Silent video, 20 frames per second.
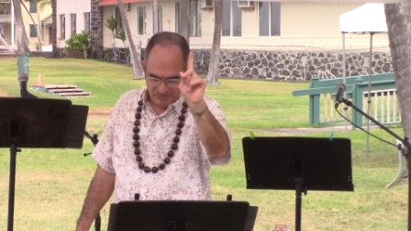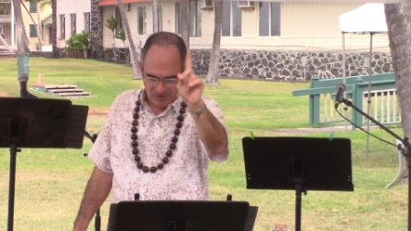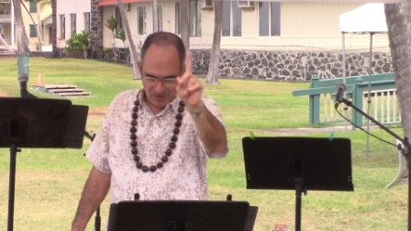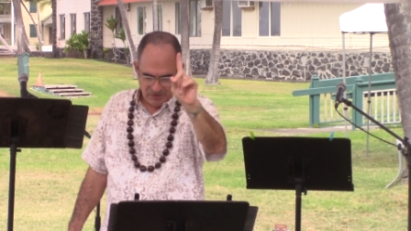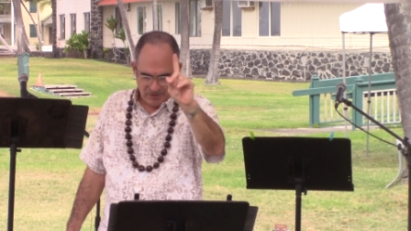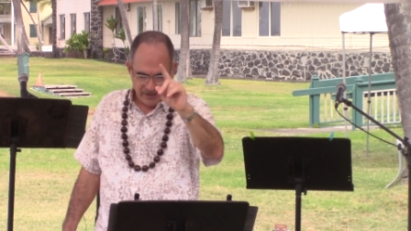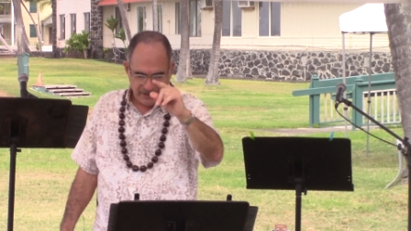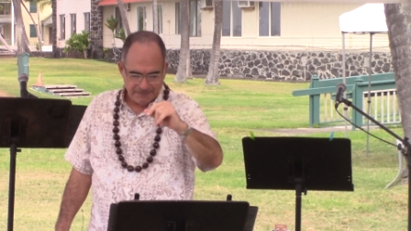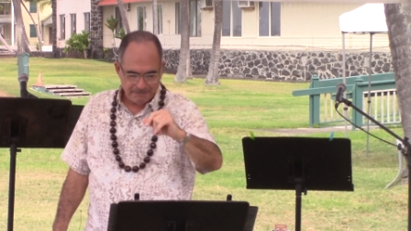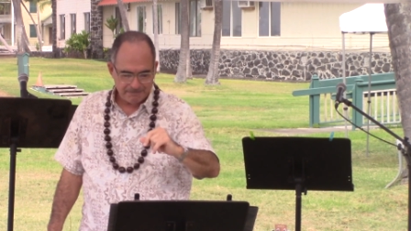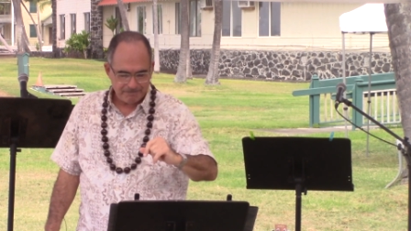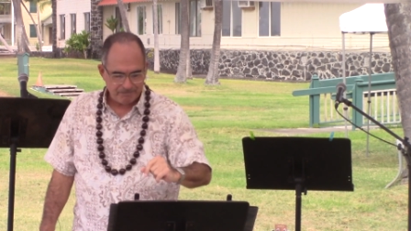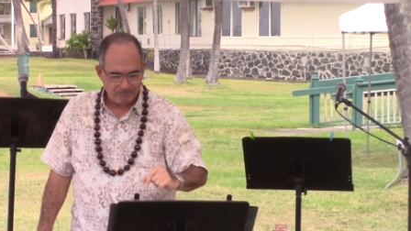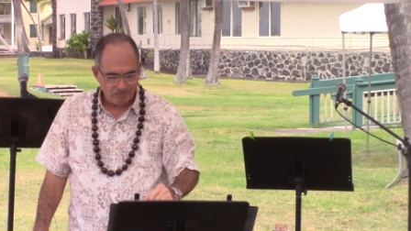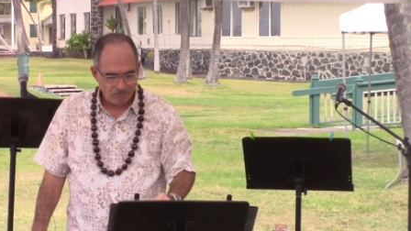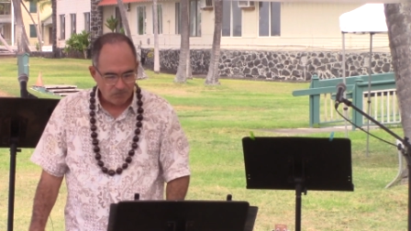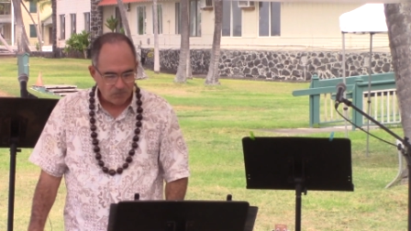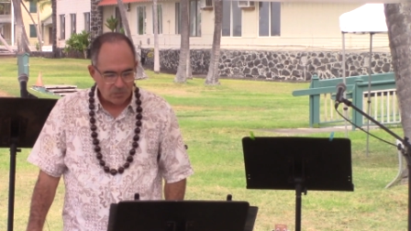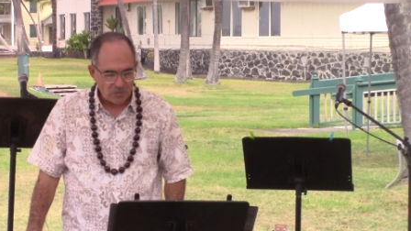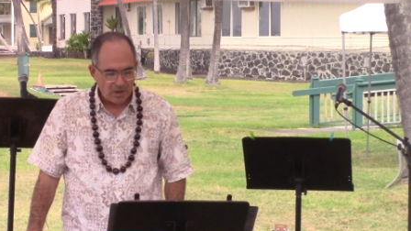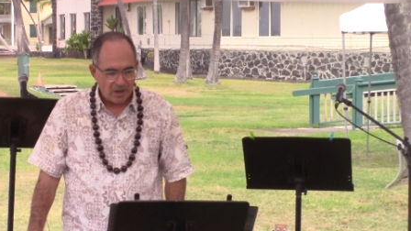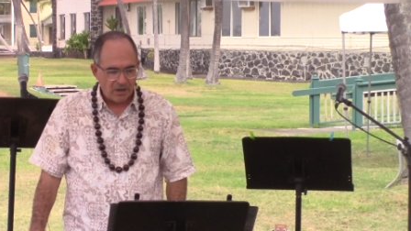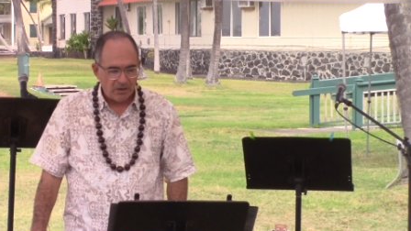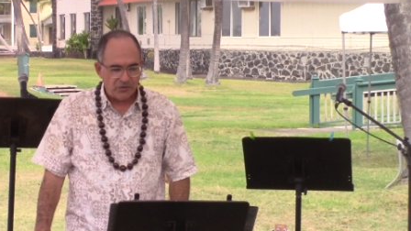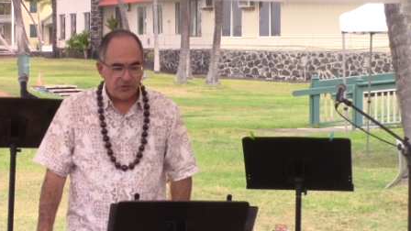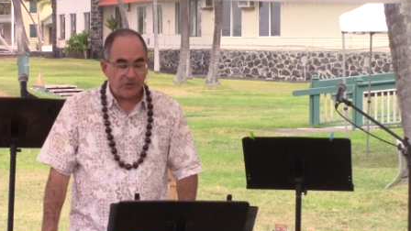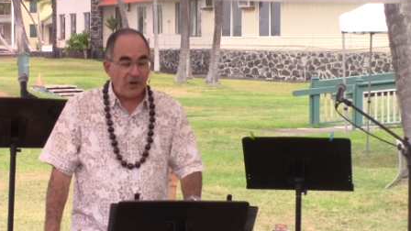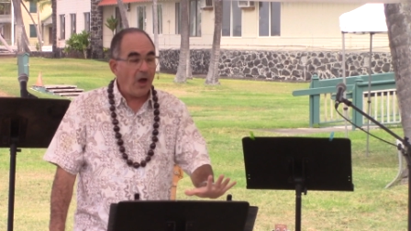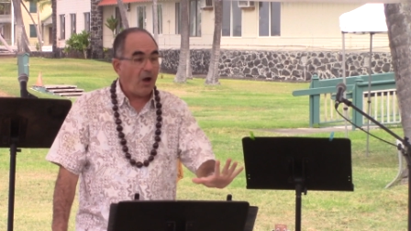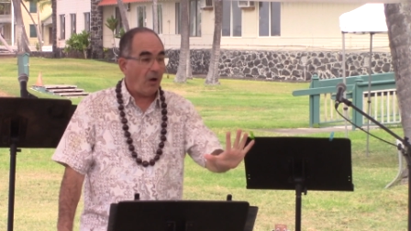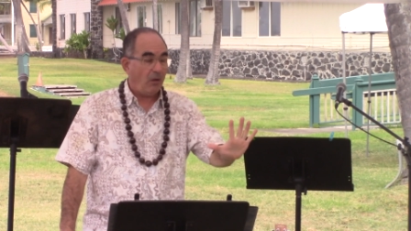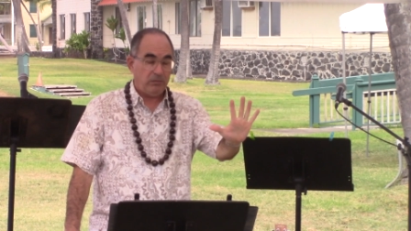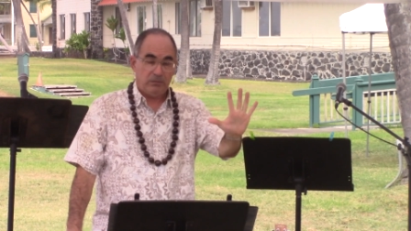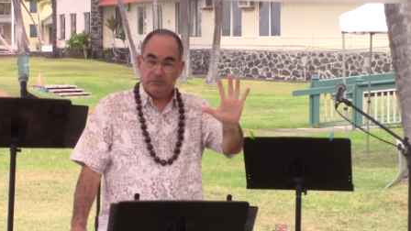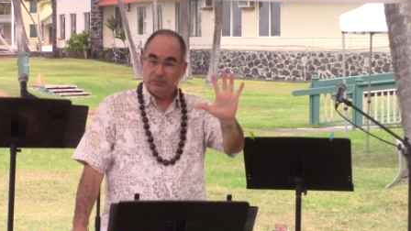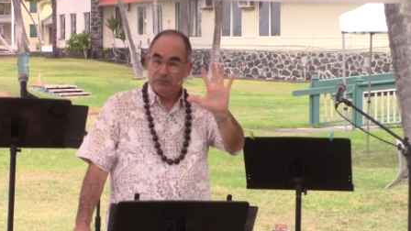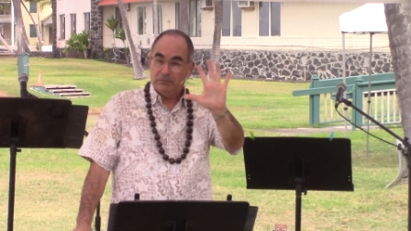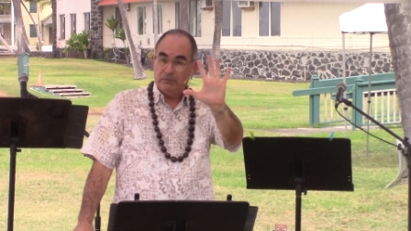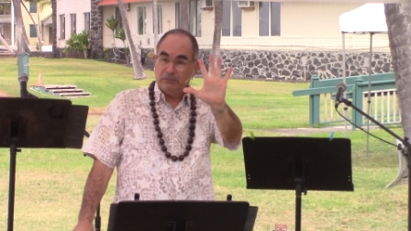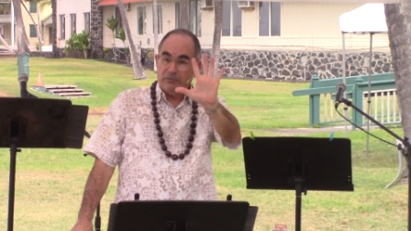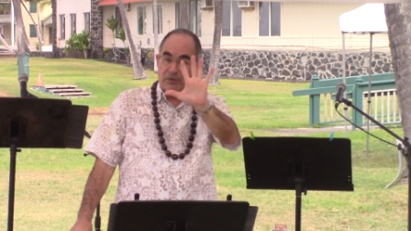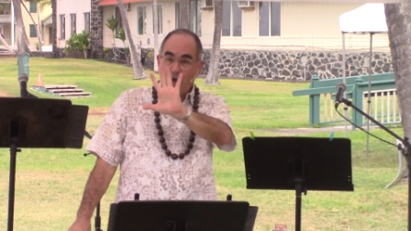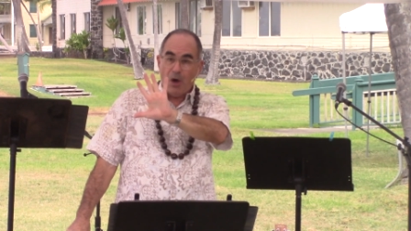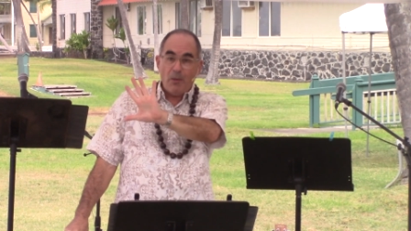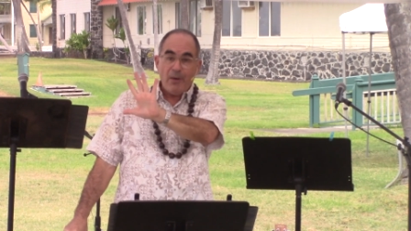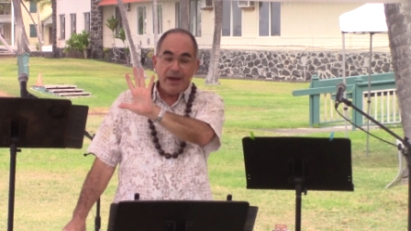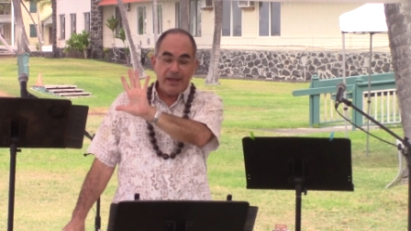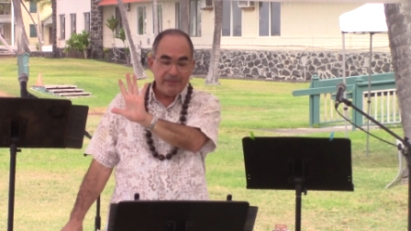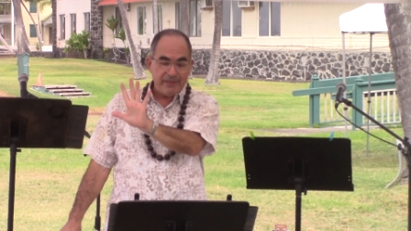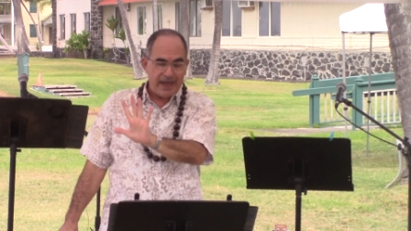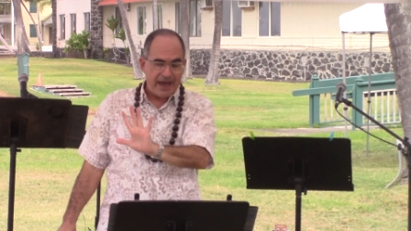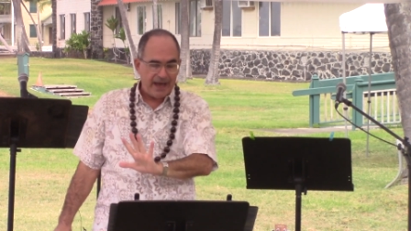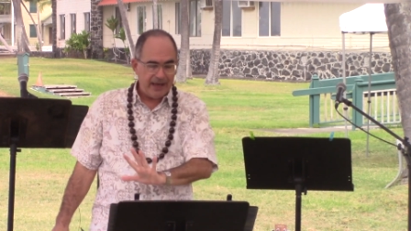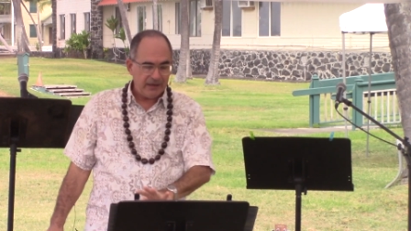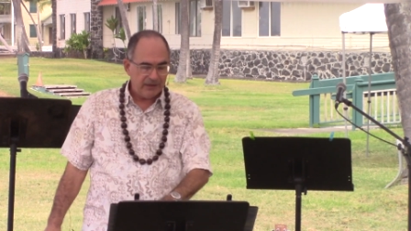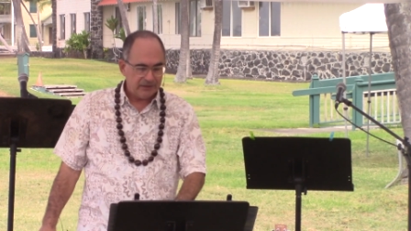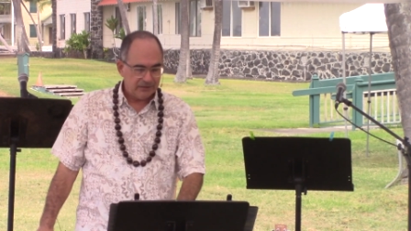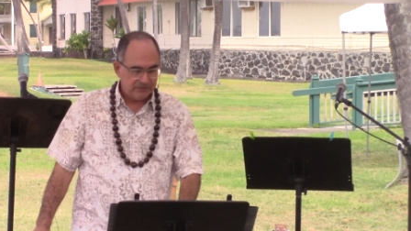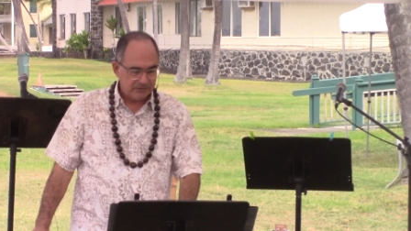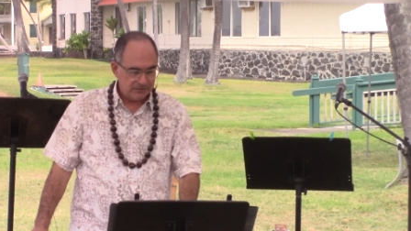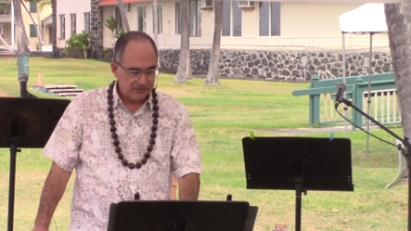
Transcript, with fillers: All right. So, knowing that,